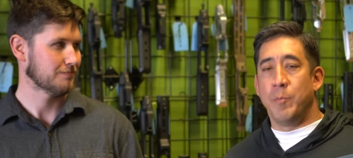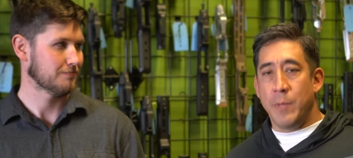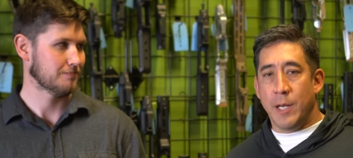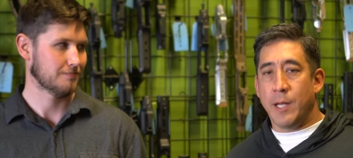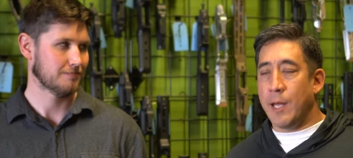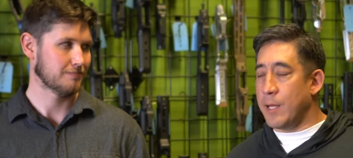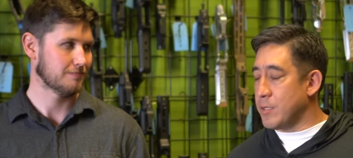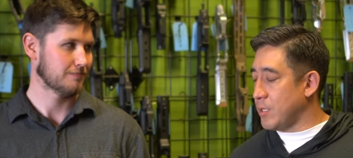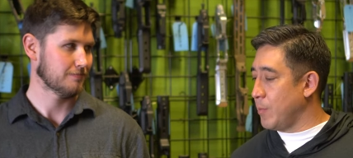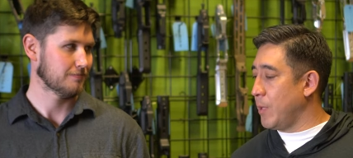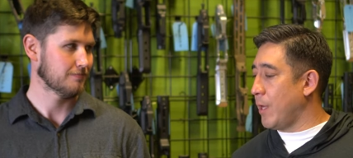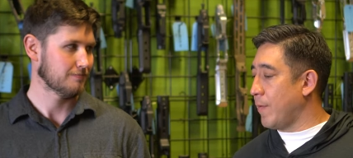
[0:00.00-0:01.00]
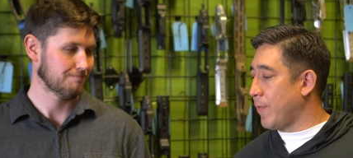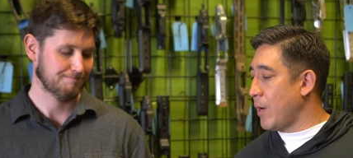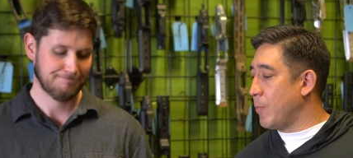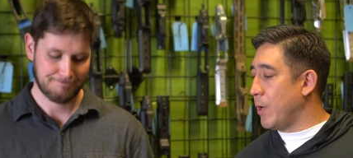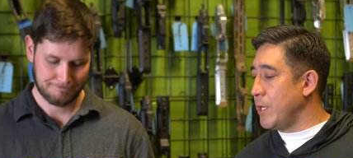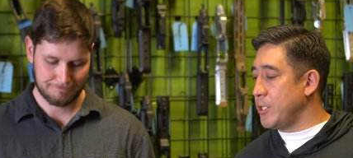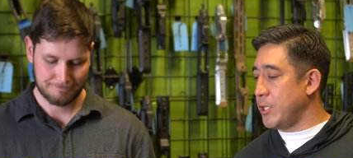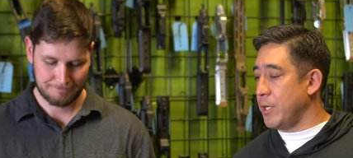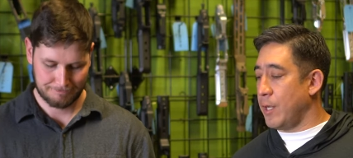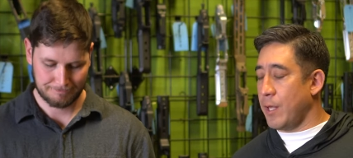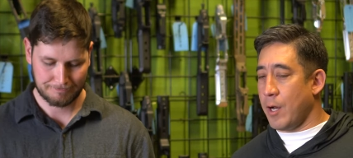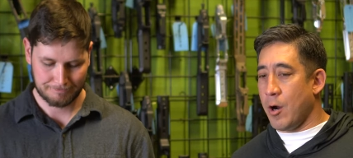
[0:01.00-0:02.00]
Speaker 1: mitigate some of that vibration
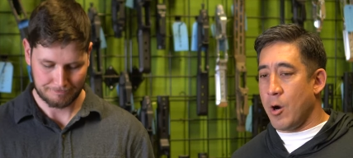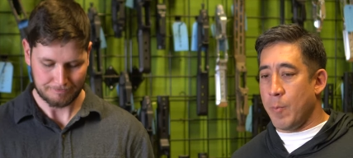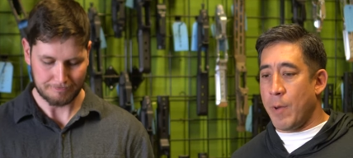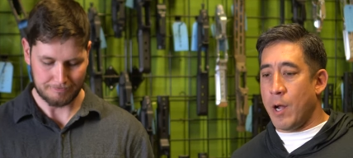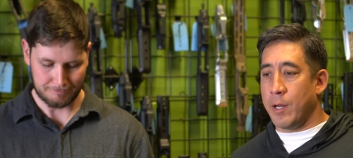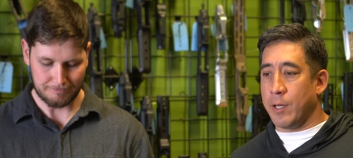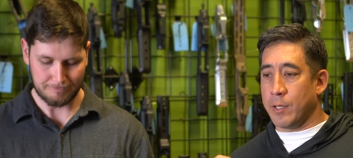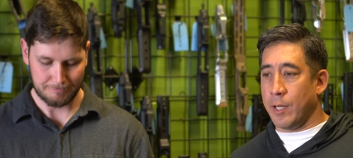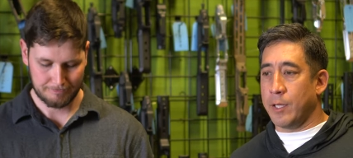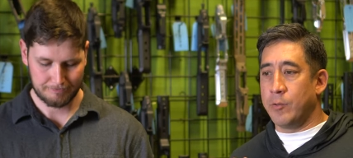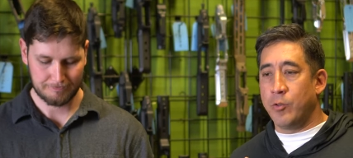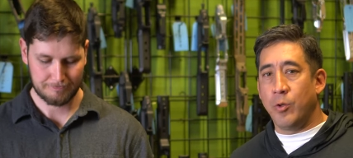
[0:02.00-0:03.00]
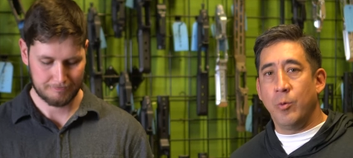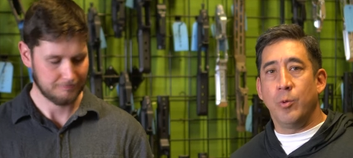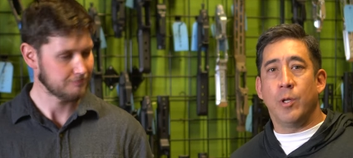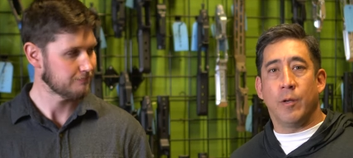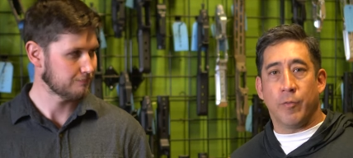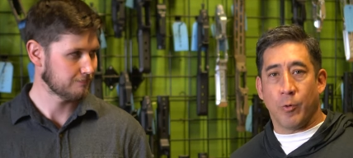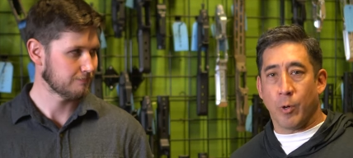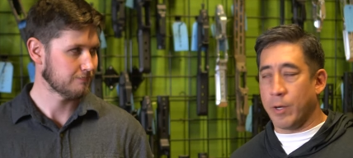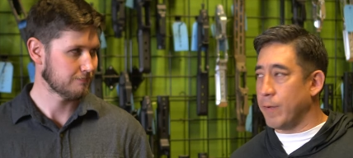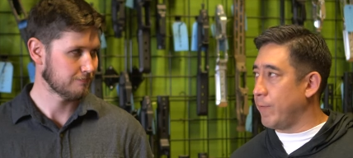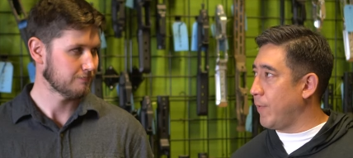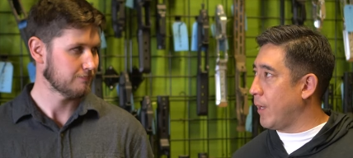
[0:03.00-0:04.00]
and that harmonic like tuning fork
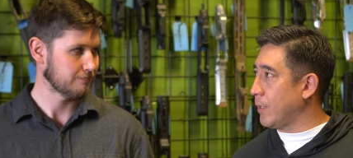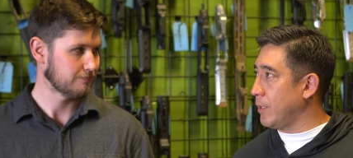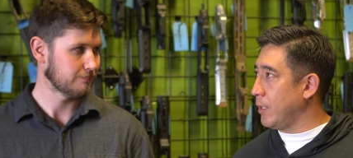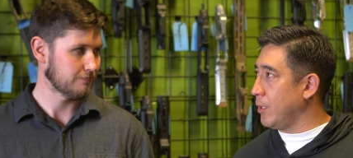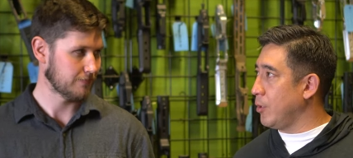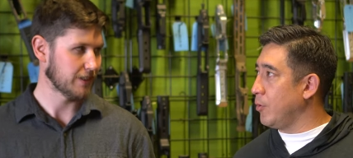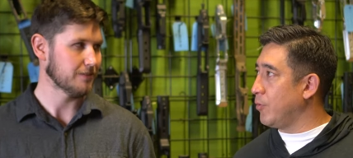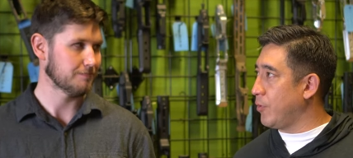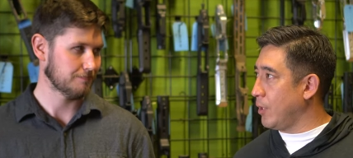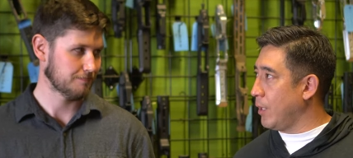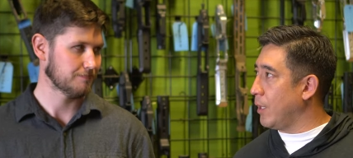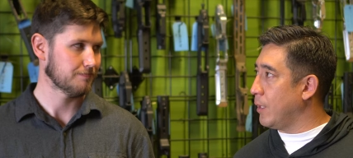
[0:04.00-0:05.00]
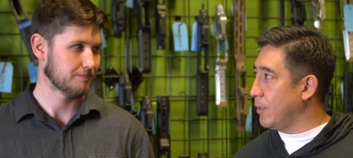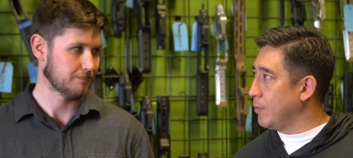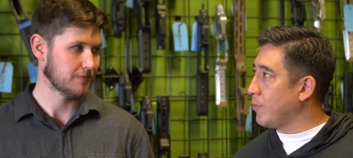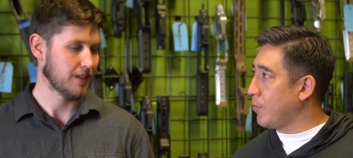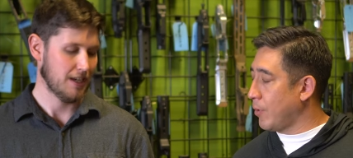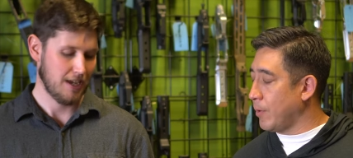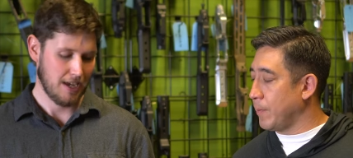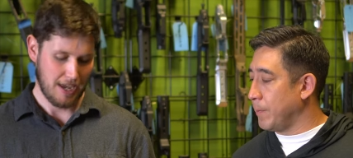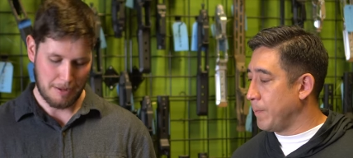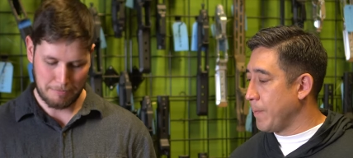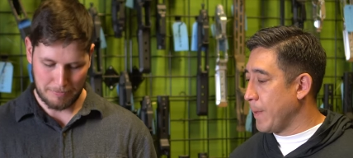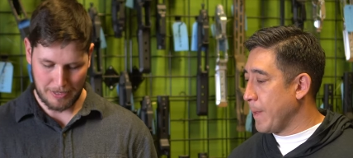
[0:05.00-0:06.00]
effect that you yep. used to get. So
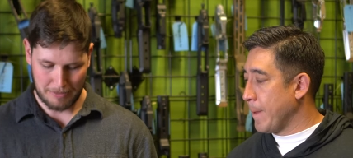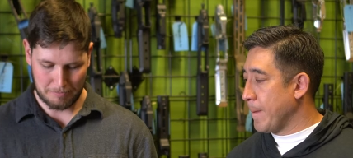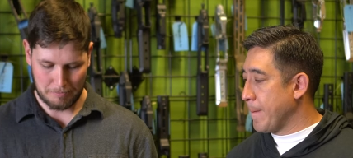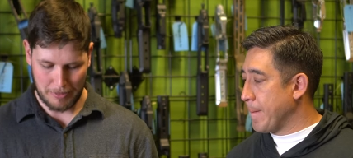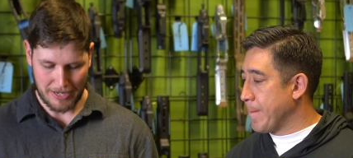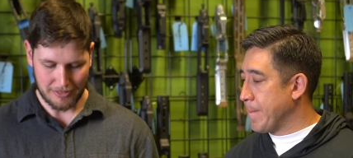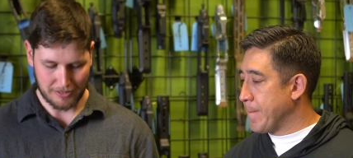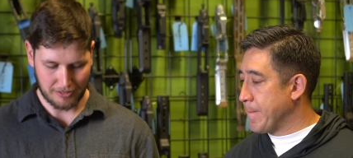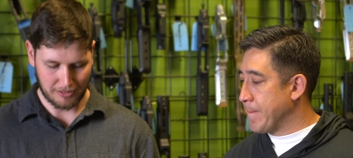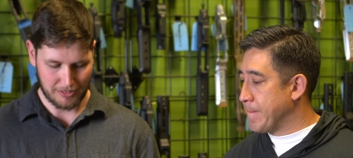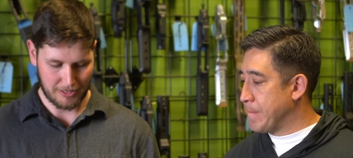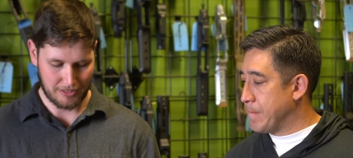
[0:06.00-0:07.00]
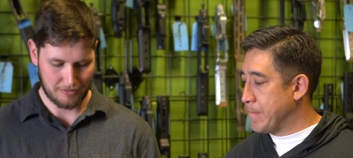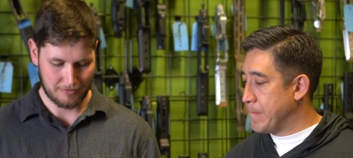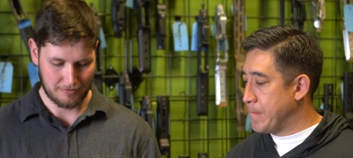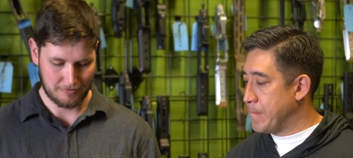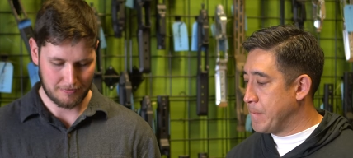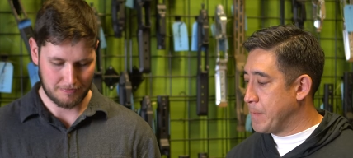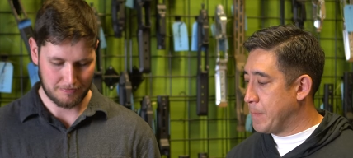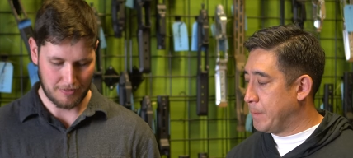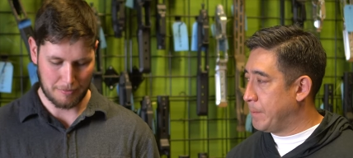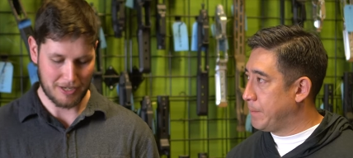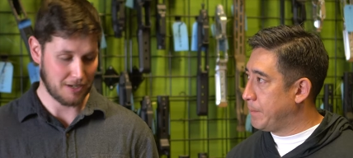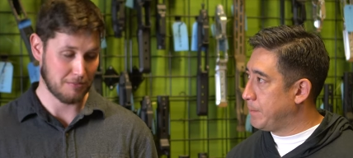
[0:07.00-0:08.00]
Speaker 2: it, it basically,
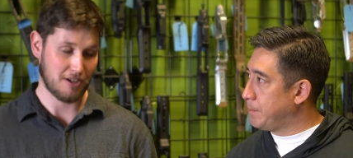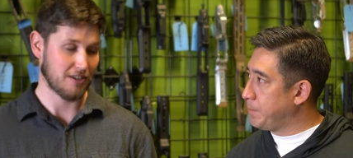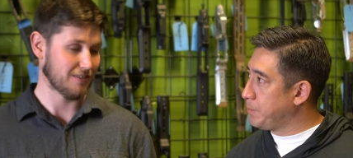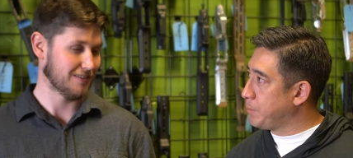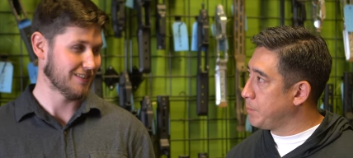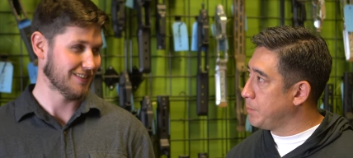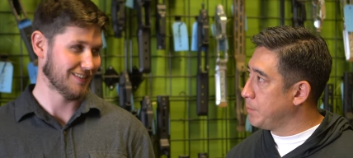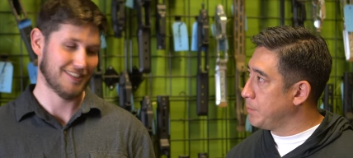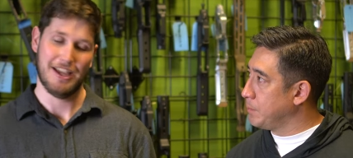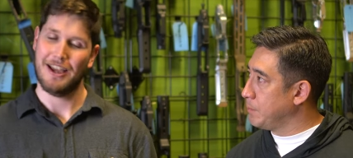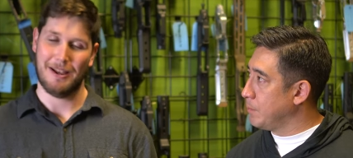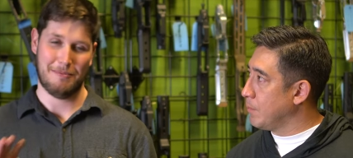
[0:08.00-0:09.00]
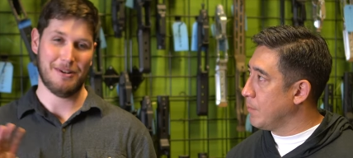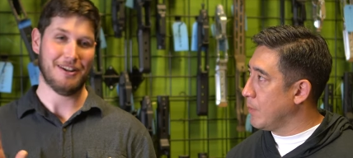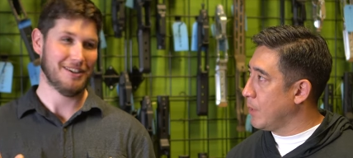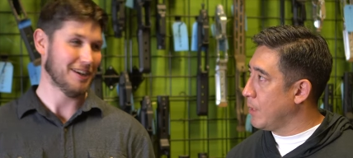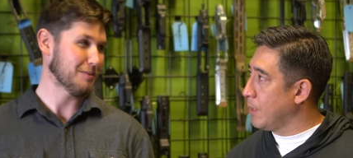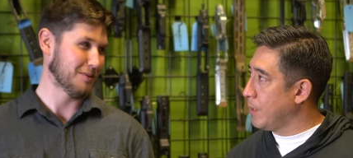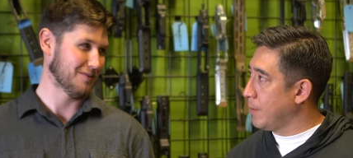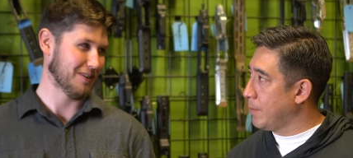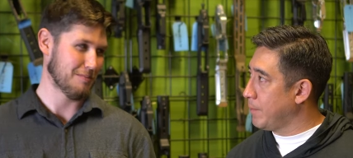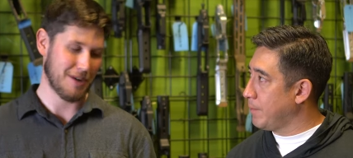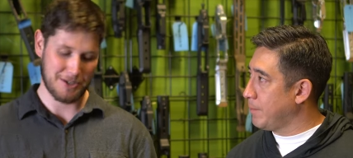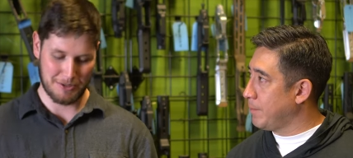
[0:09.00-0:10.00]
I mean, I'm not I'm not an expert in
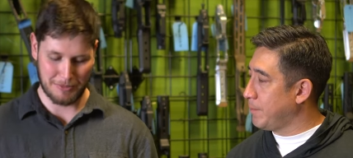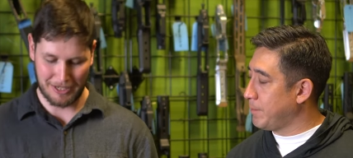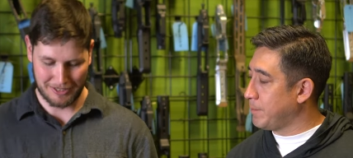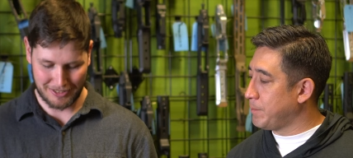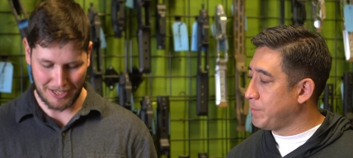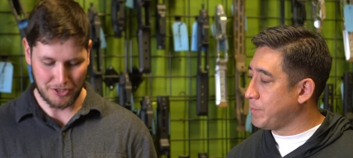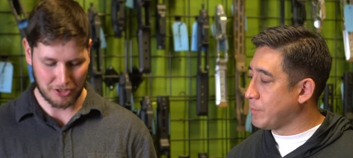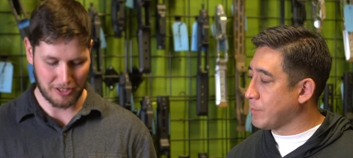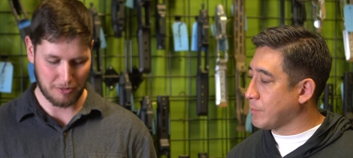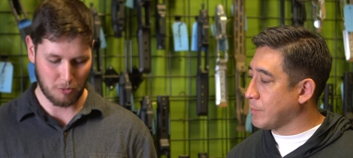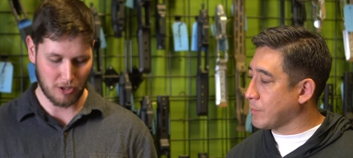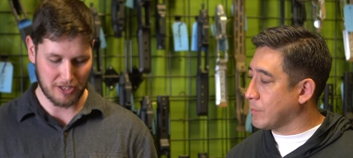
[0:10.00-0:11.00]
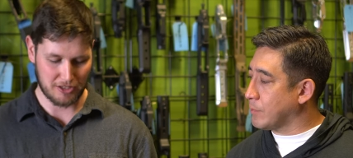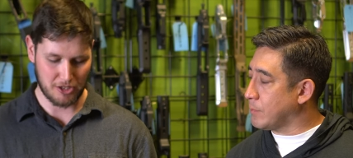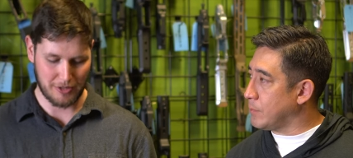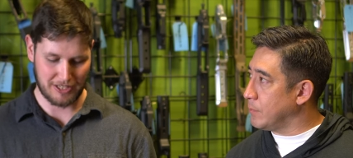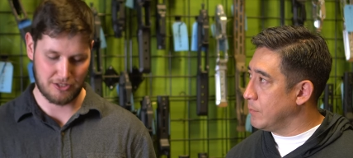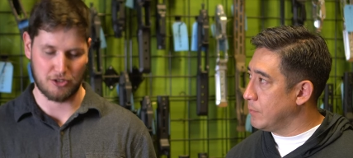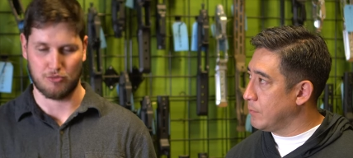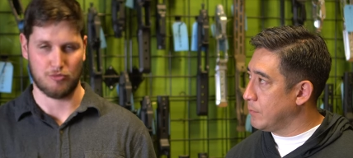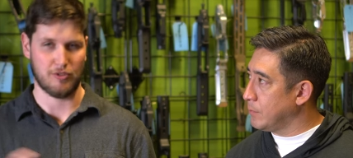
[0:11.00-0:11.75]
vibration, but essentially what it's doing is just